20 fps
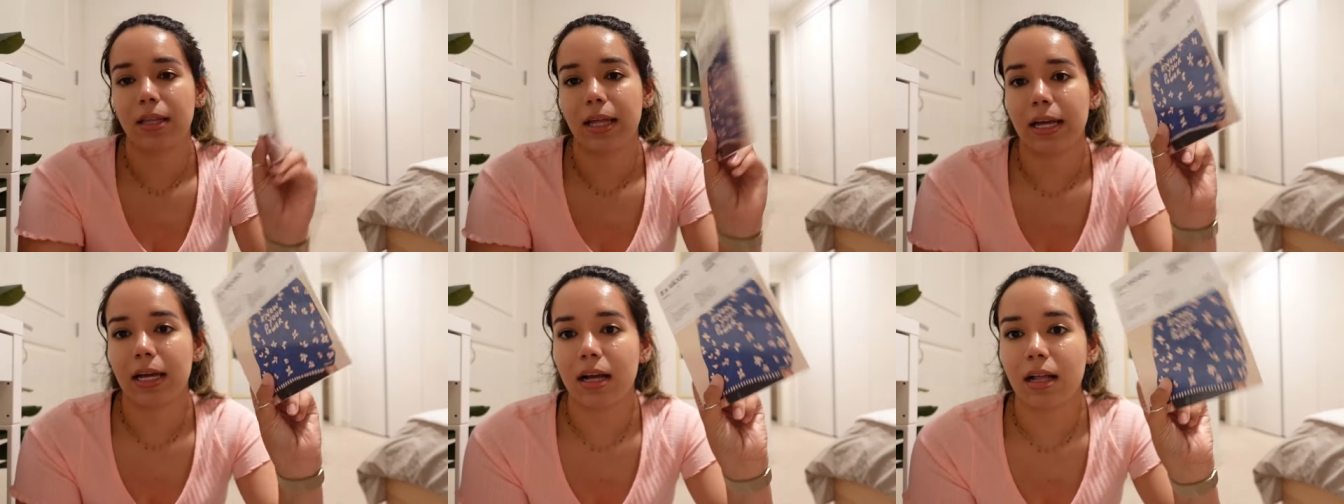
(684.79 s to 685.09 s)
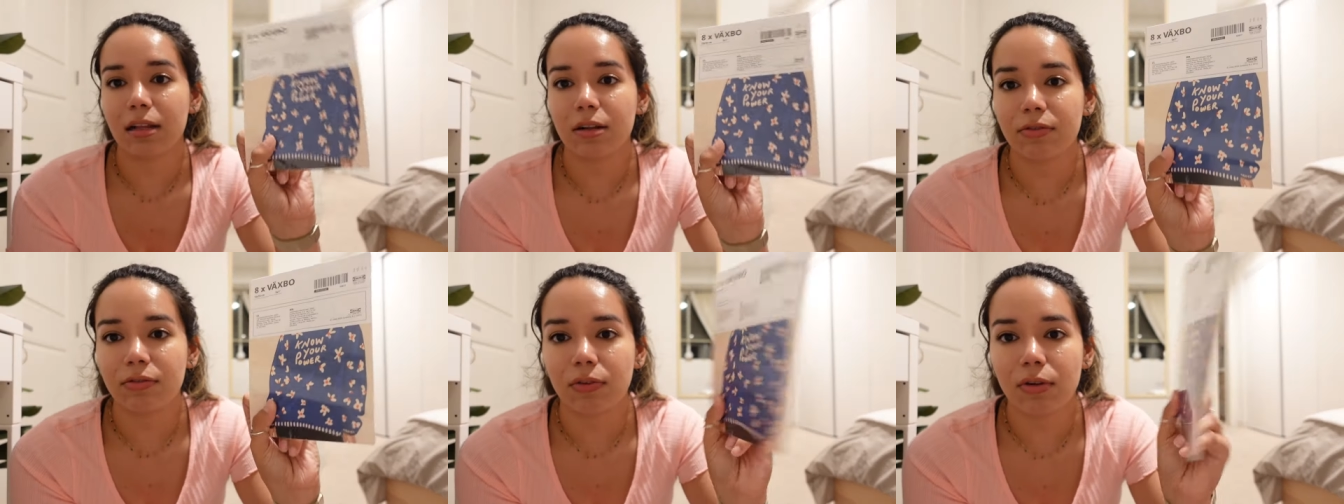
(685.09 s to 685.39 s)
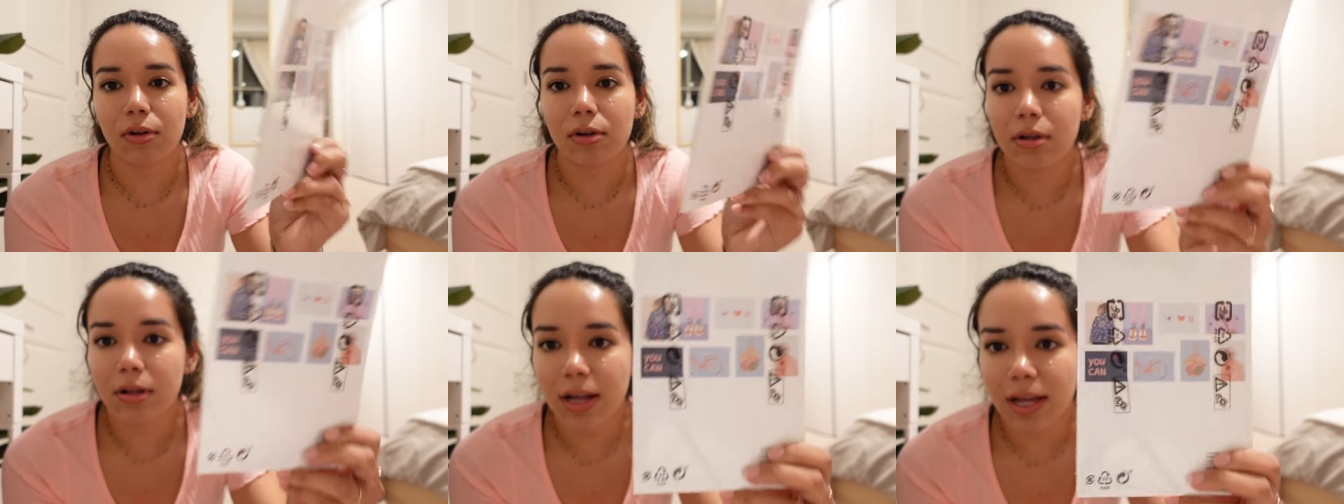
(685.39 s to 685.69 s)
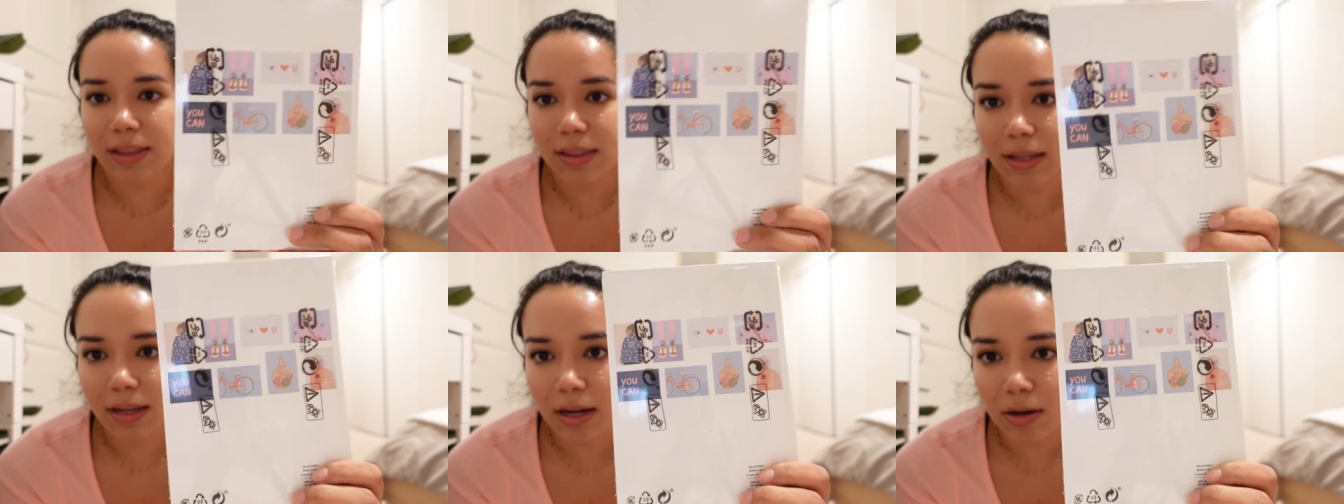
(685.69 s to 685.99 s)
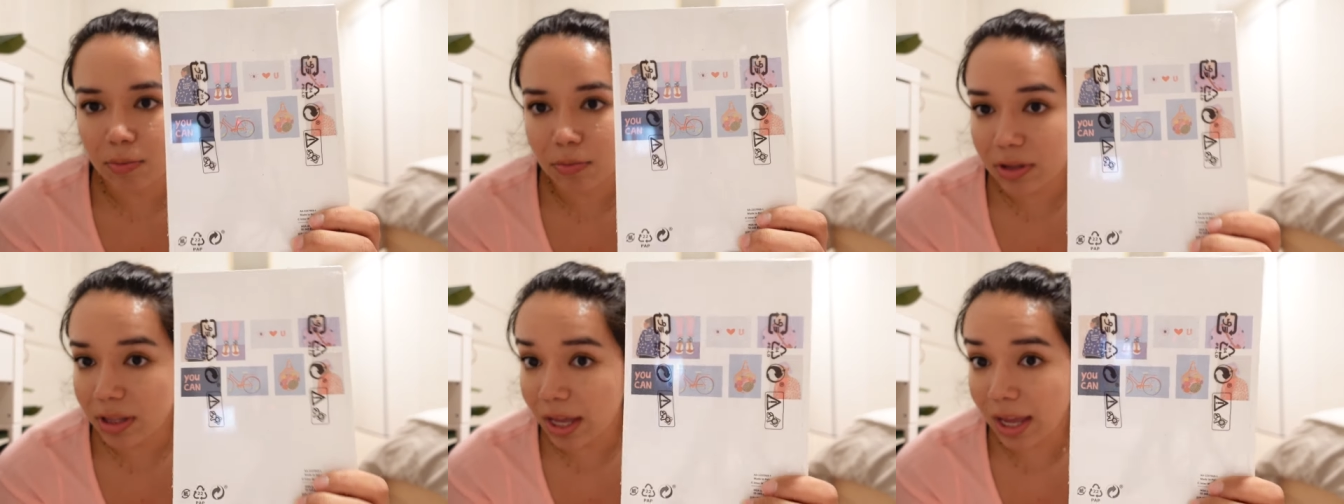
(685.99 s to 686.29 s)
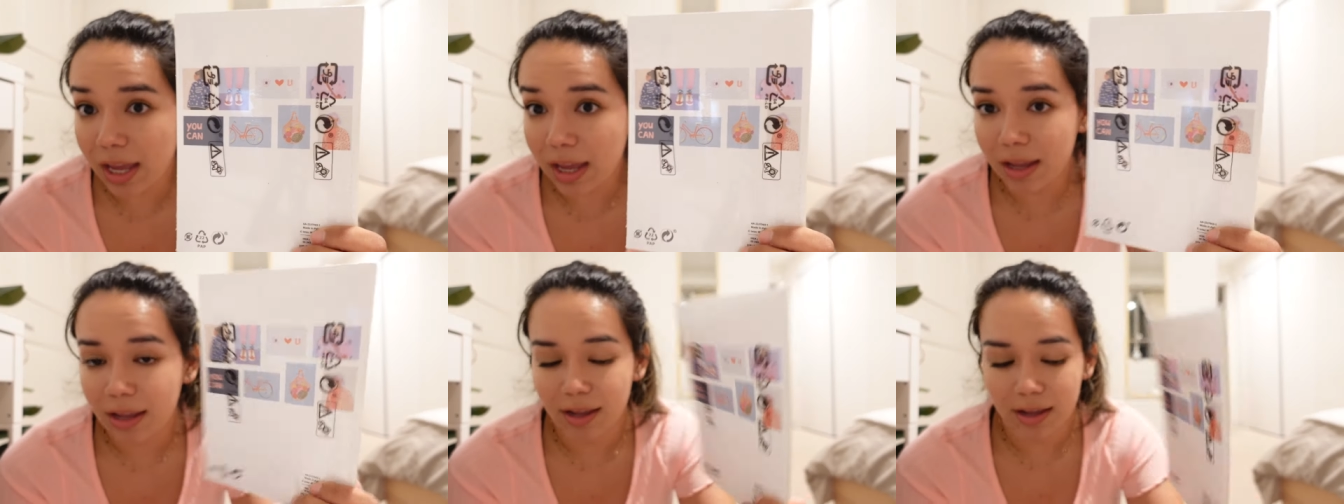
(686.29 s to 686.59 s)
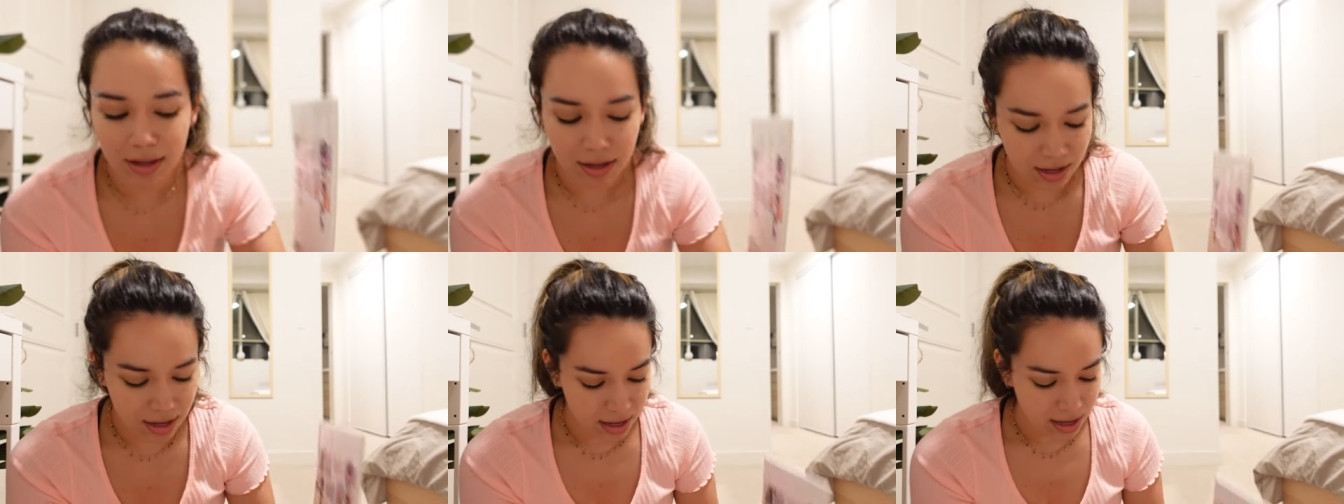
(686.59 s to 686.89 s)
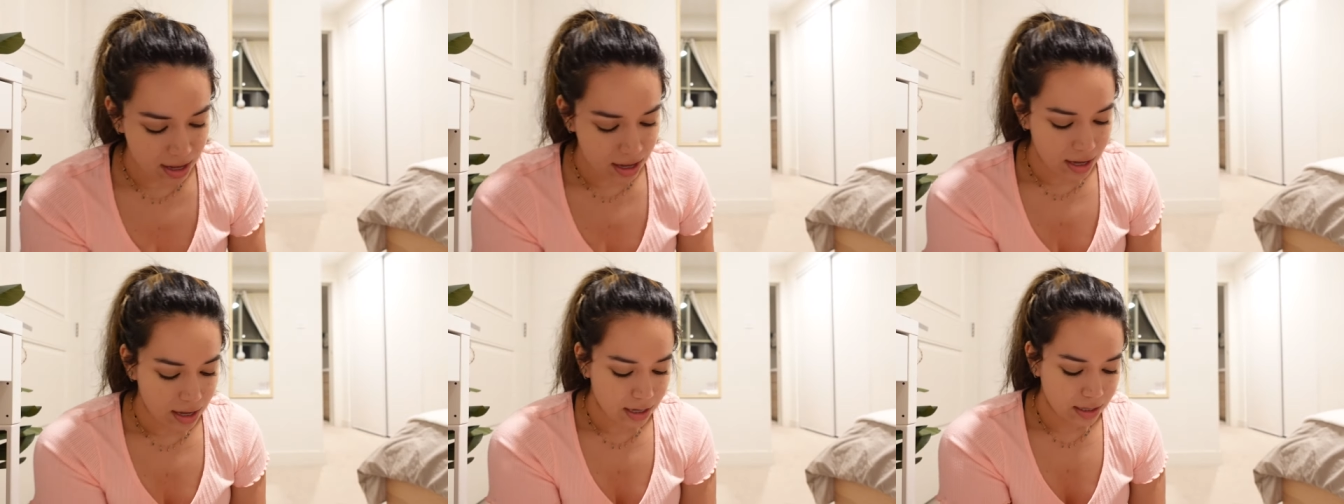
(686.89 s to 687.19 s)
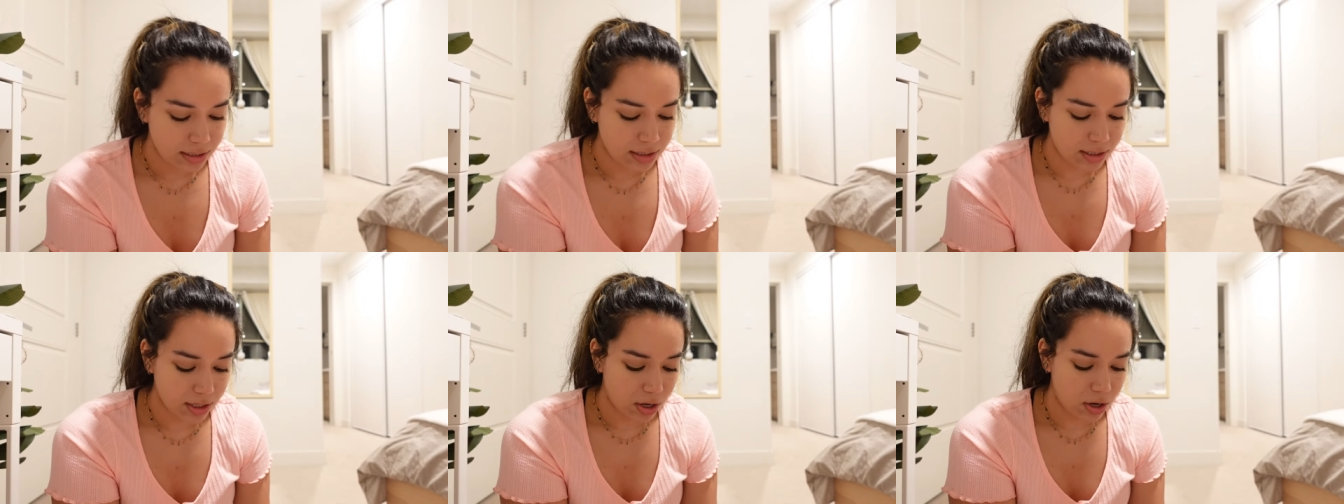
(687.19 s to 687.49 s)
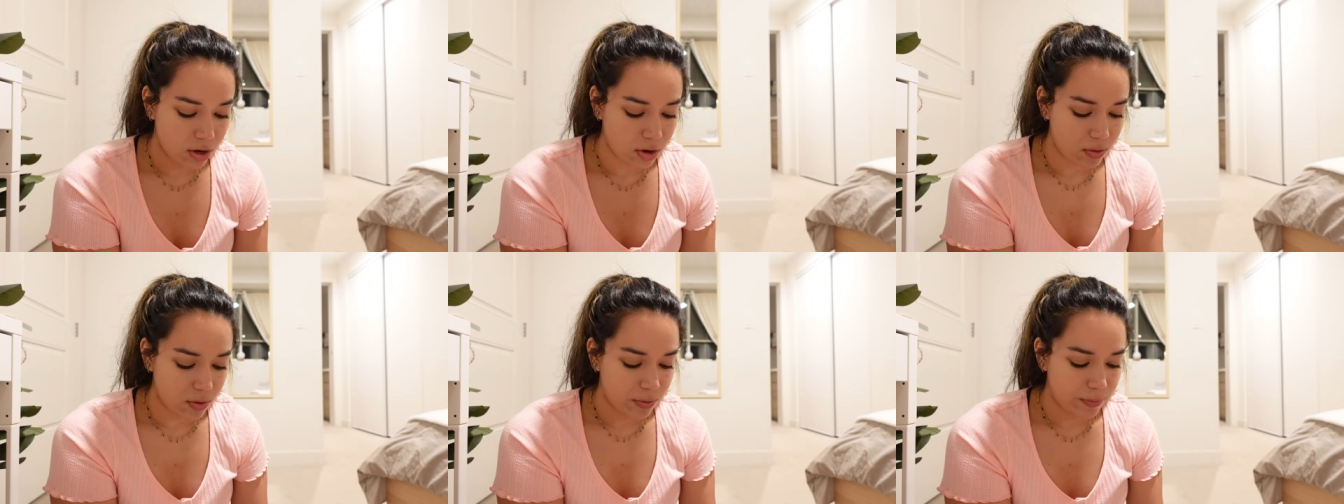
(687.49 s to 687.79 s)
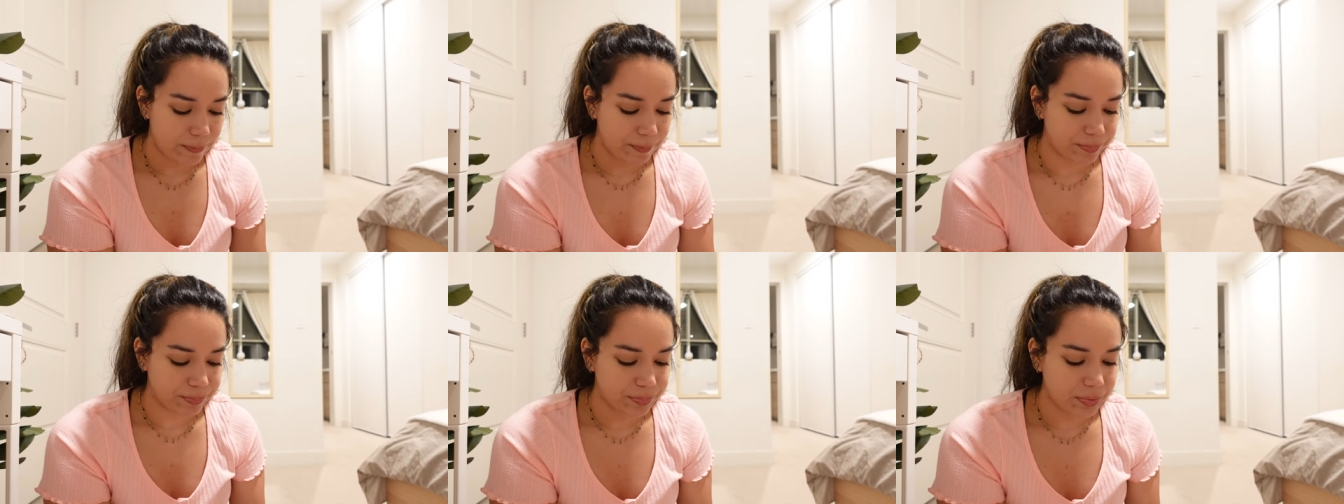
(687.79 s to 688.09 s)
like colorful and they come with eight. So